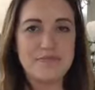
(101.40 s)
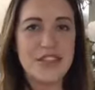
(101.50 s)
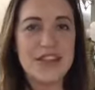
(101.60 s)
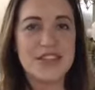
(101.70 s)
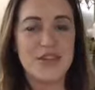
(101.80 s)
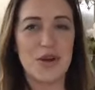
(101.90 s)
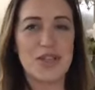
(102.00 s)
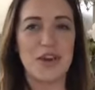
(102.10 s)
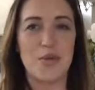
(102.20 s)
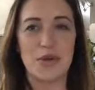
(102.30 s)
so I
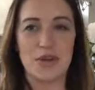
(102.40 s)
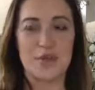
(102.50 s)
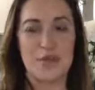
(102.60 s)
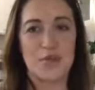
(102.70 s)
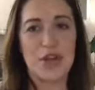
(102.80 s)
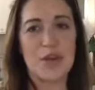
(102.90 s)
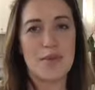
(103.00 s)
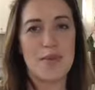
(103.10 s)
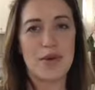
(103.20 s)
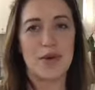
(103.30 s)
thought we were going to be bringing a
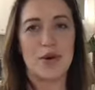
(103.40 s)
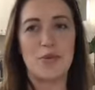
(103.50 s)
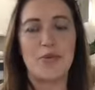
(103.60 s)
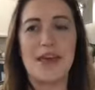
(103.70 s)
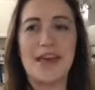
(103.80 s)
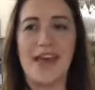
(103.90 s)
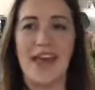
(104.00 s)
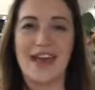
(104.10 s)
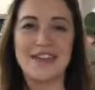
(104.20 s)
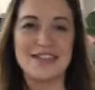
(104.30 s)
baby home,
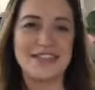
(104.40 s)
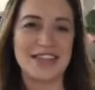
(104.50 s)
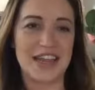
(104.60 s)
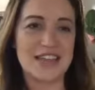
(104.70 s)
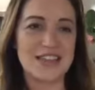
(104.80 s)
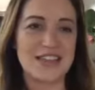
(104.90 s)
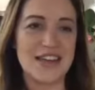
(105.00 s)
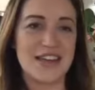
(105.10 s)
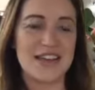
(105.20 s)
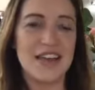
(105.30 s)
and
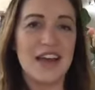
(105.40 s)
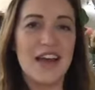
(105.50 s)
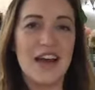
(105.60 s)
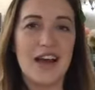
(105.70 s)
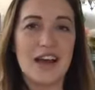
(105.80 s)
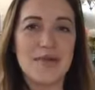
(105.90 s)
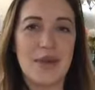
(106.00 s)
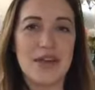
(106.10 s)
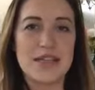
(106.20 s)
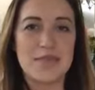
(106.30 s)
instead my
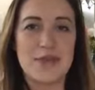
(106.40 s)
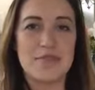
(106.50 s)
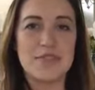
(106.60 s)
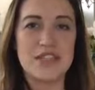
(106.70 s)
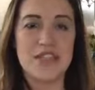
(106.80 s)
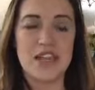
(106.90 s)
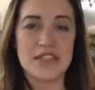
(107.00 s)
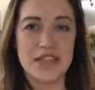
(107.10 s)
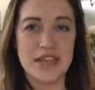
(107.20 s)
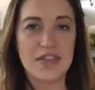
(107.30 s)
husband decided
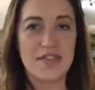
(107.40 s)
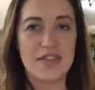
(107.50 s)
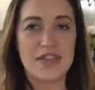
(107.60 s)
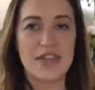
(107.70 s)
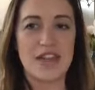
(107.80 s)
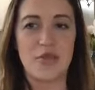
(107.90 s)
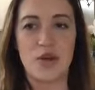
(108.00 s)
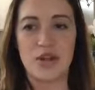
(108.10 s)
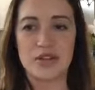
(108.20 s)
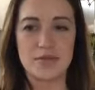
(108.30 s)
to leave and that he
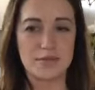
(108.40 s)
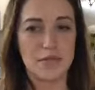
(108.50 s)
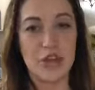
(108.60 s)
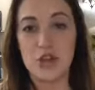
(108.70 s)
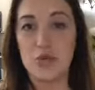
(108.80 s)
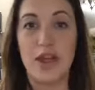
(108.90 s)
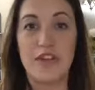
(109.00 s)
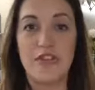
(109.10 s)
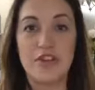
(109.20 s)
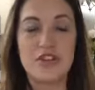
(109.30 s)
wanted a new life.
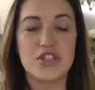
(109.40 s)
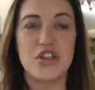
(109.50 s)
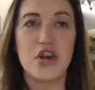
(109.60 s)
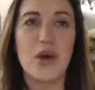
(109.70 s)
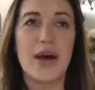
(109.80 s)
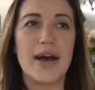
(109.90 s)
So